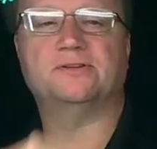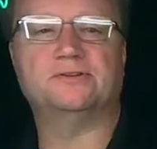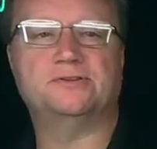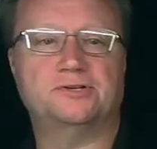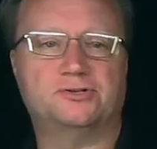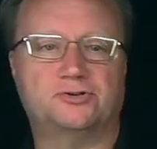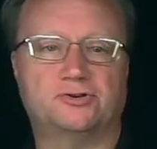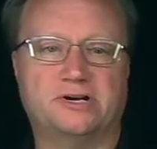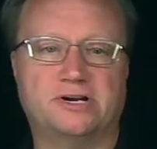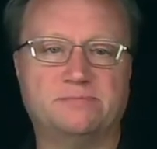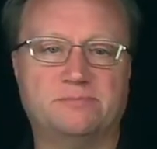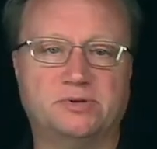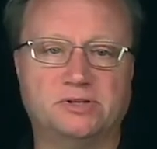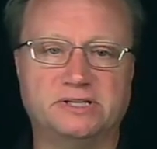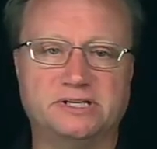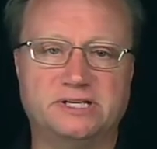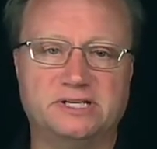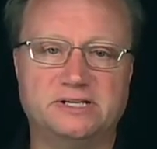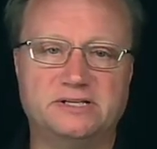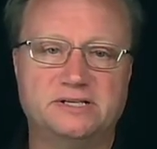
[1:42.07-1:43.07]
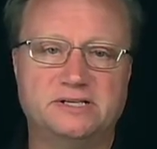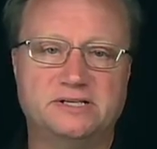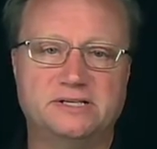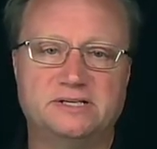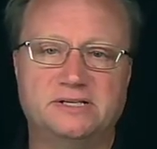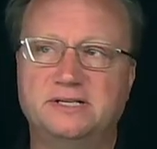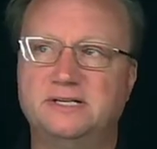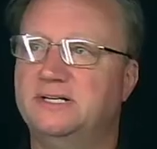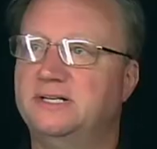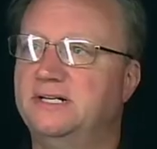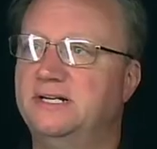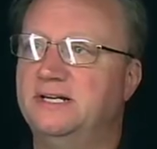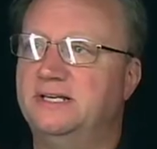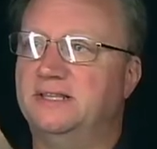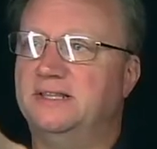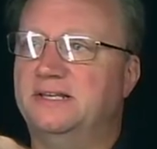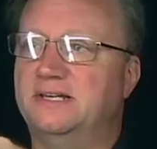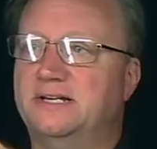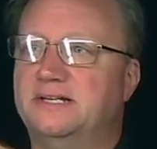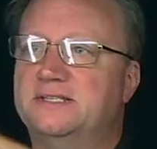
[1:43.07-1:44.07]
the trampoline,
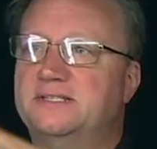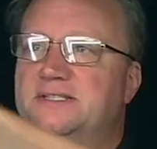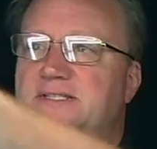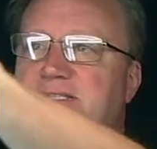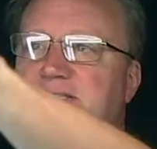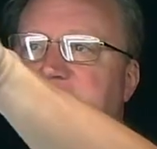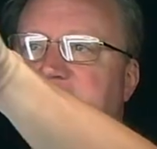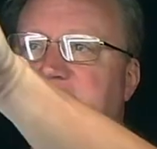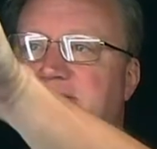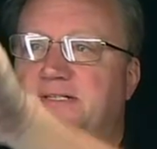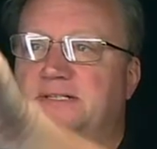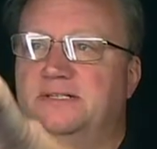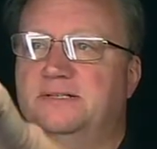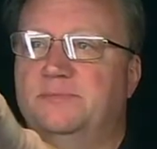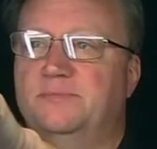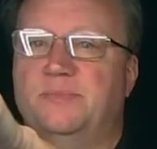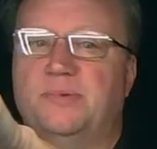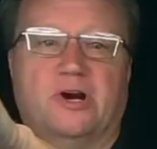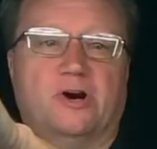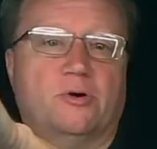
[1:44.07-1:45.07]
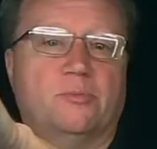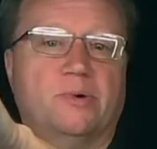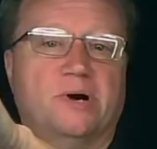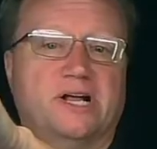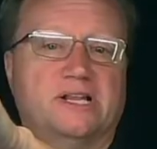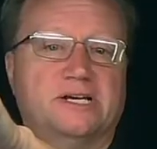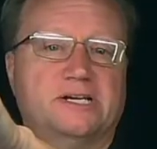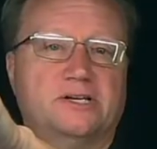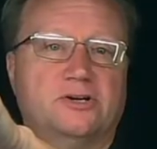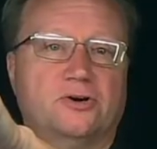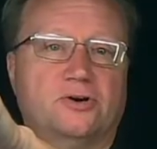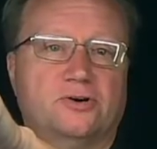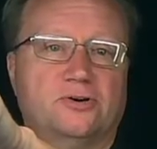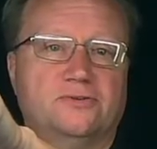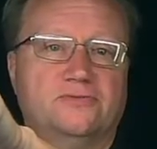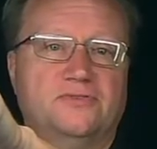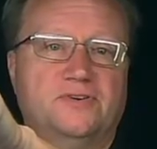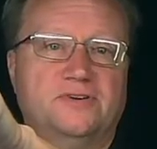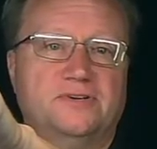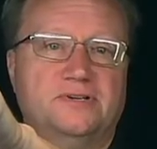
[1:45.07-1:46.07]
this parabolic
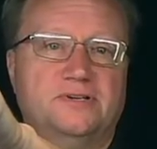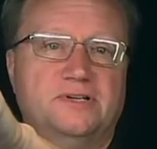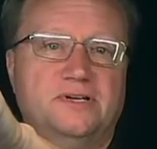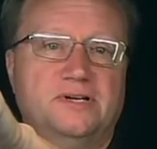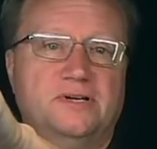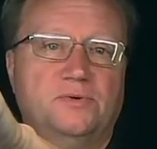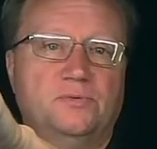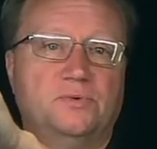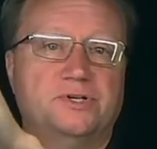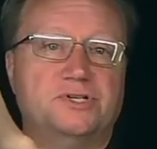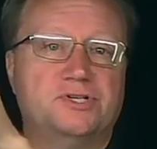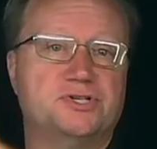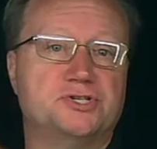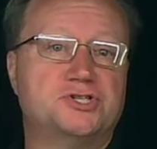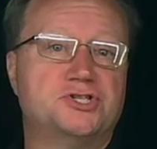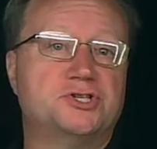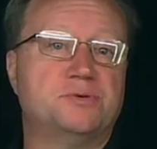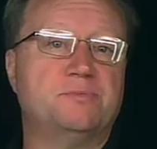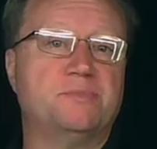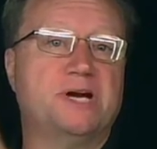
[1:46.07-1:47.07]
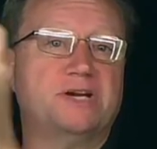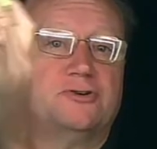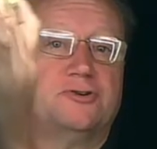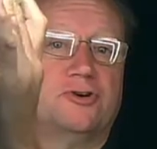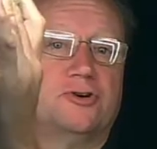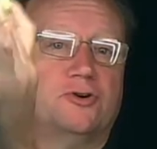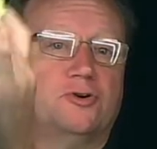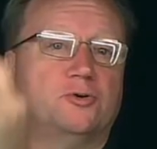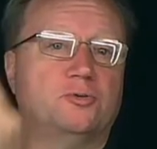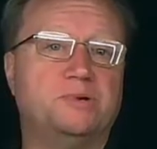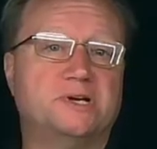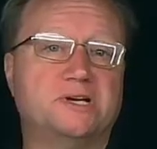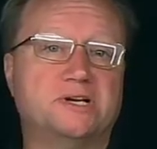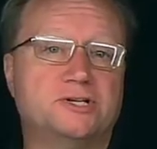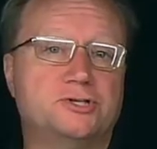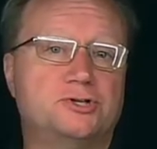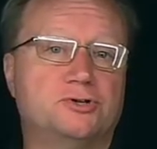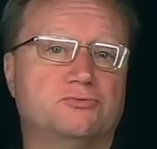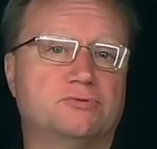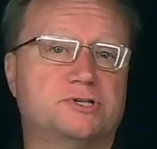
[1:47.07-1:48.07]
curve, which is symmetrical
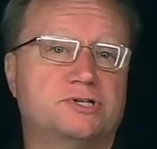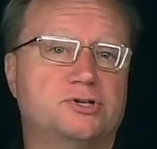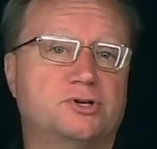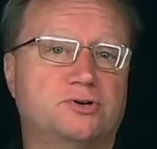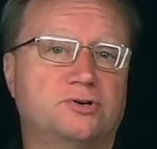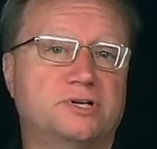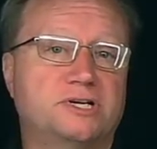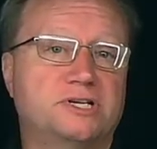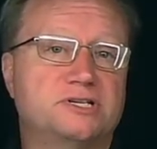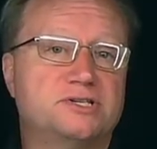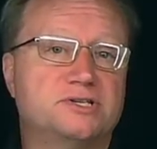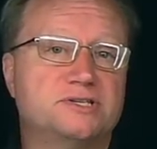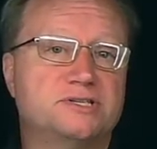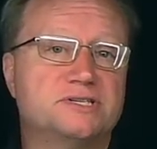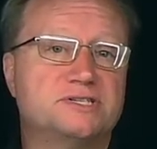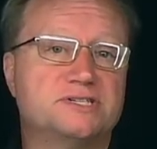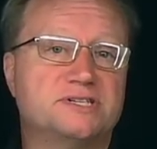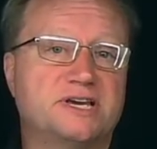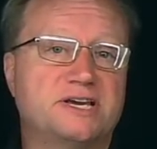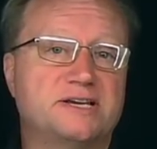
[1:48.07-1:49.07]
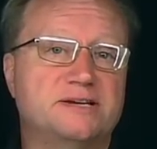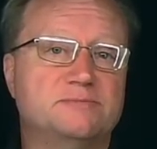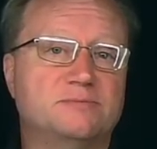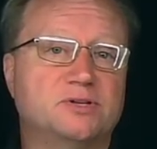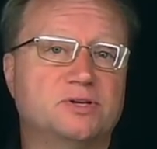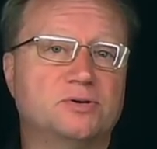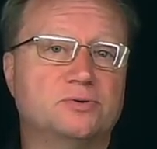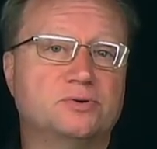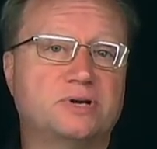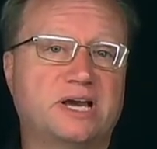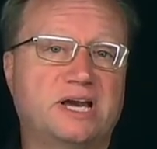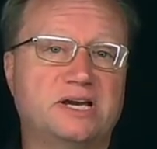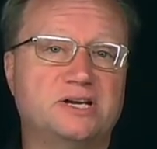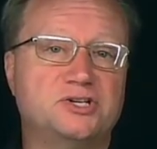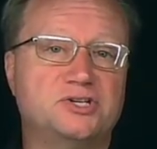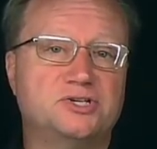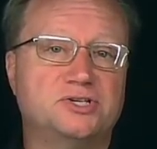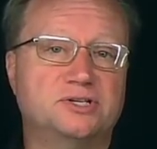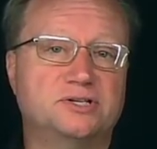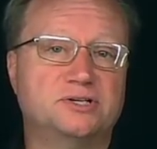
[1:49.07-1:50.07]
because you're returning to the same
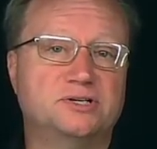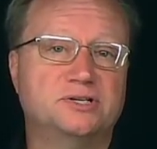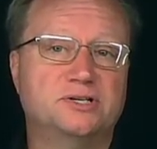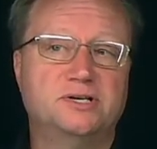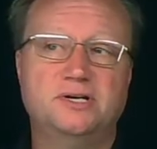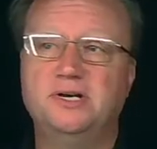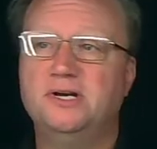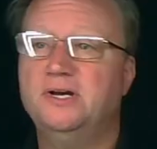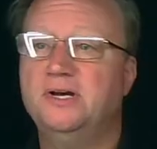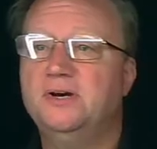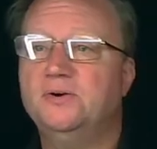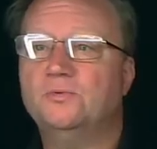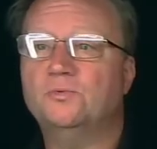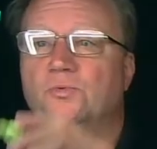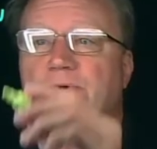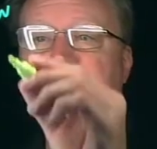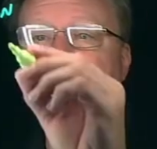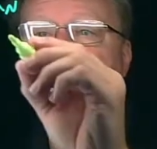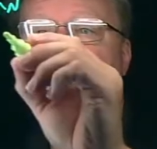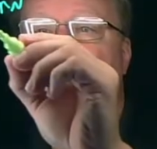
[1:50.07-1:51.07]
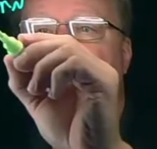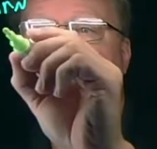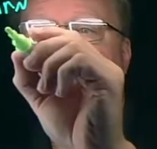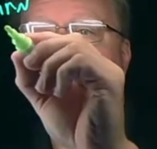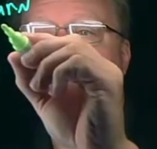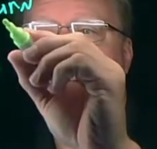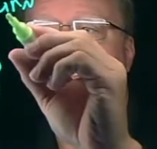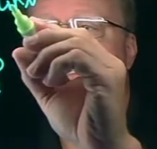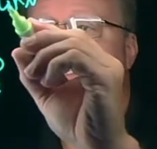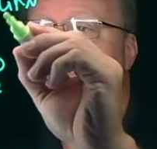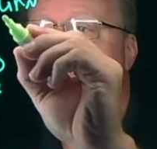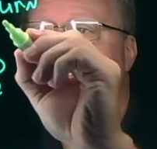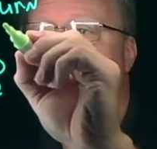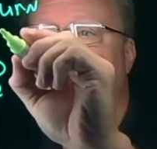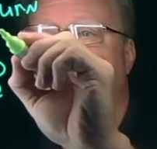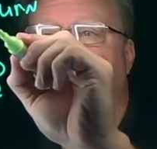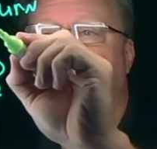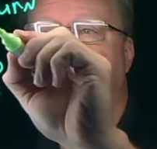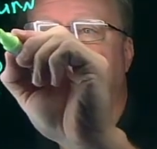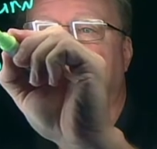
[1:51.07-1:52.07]
location, which means
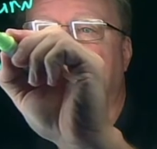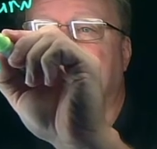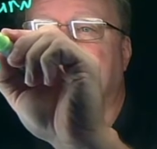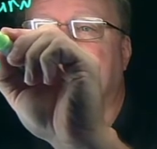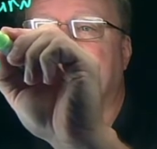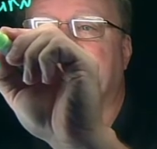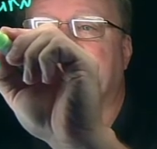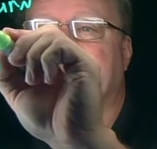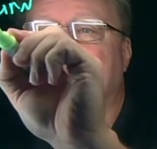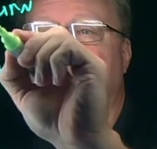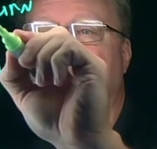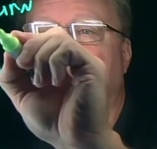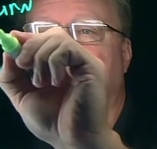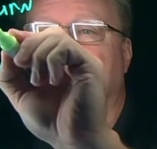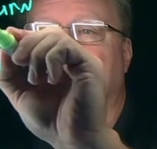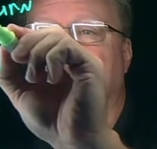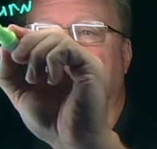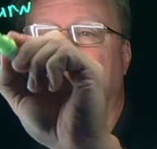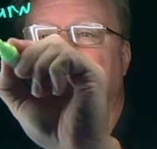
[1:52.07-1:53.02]
that your